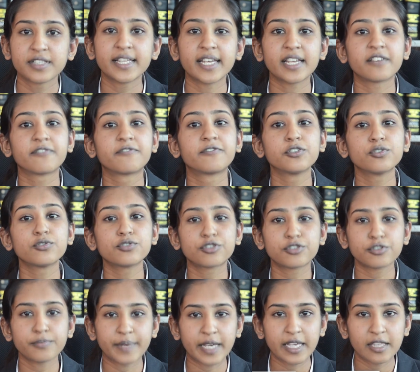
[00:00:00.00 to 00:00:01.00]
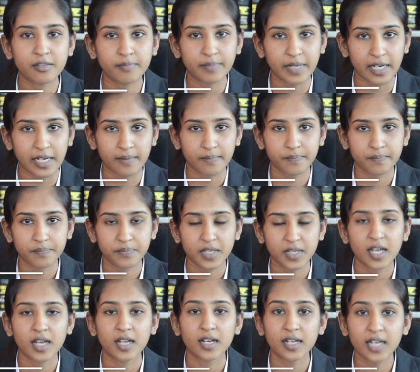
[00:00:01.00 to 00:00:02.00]
they refused to pay the bill.
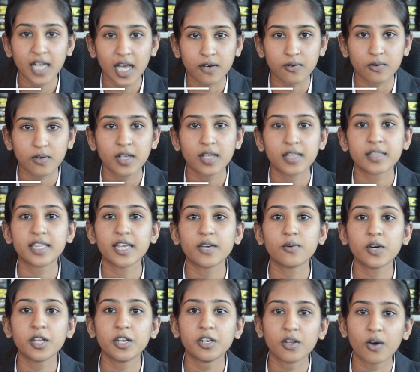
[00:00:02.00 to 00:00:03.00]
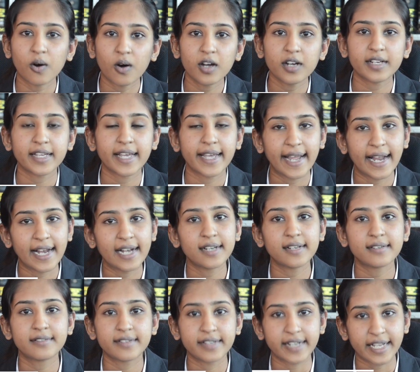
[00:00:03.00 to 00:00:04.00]
Now they were not
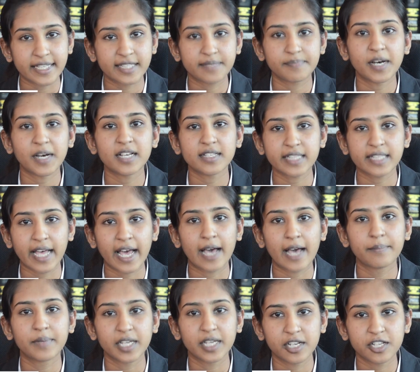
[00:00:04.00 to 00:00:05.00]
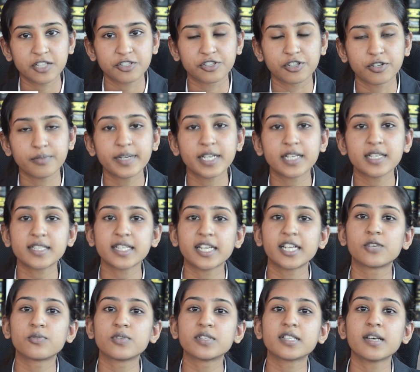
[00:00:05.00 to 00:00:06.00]
held trespass ab initio because
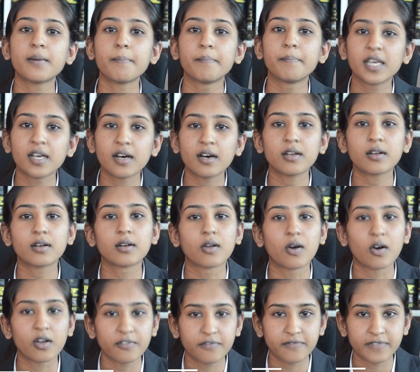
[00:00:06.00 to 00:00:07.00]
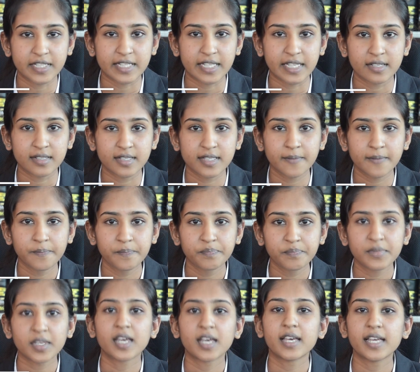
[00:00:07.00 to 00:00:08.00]
it was a mere non-feasance.
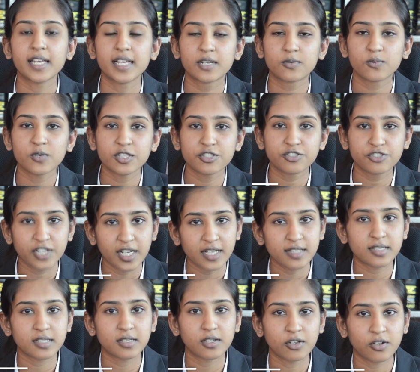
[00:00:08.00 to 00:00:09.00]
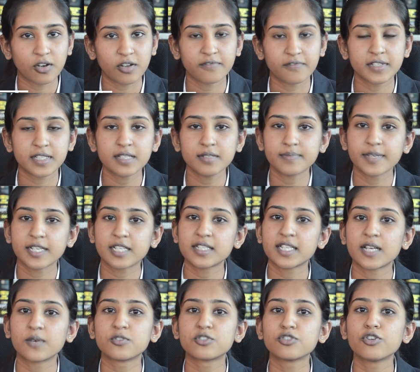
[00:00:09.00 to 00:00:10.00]
It was just a non-feasance because
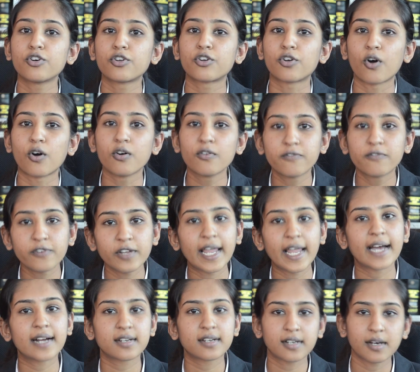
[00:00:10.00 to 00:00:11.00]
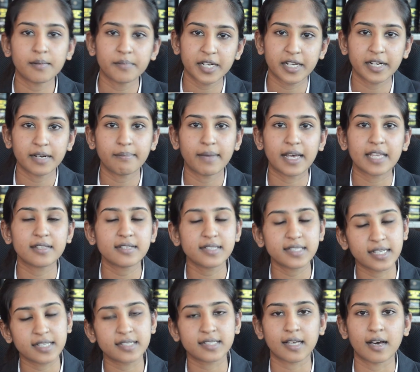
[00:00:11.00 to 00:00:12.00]
there was no wrongful act committed by the
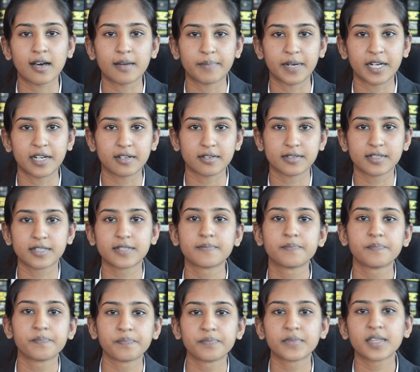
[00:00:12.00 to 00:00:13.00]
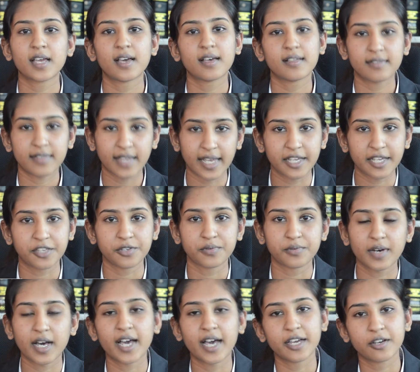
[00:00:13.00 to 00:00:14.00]
6 carpenters. Thank
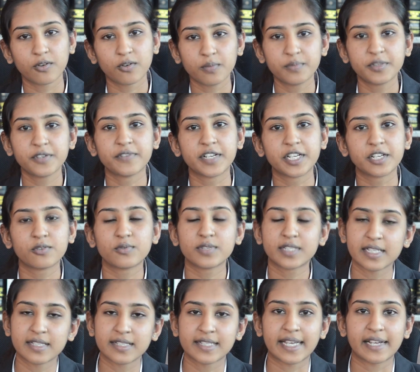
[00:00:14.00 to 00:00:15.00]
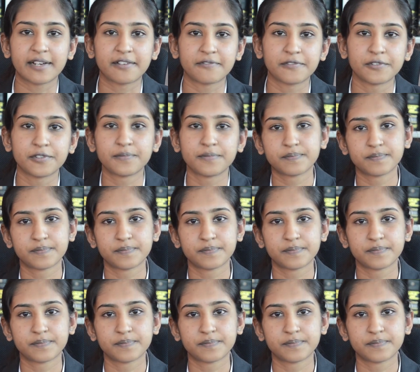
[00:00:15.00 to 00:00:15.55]
you. I hope the video was insightful.